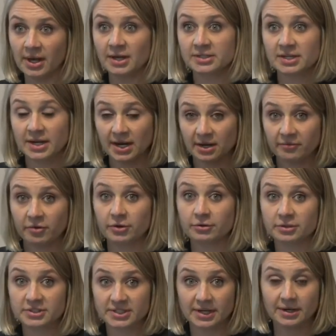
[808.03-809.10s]
to kind of
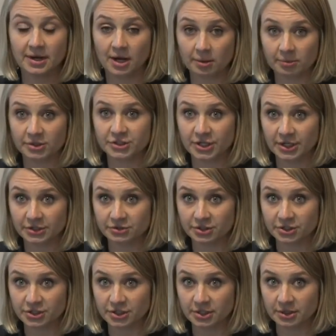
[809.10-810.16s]
understand how much
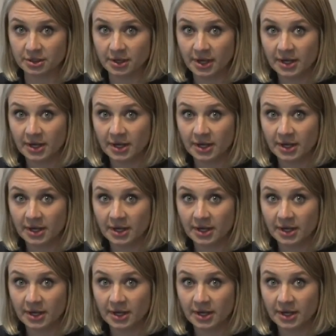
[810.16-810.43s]
hydration.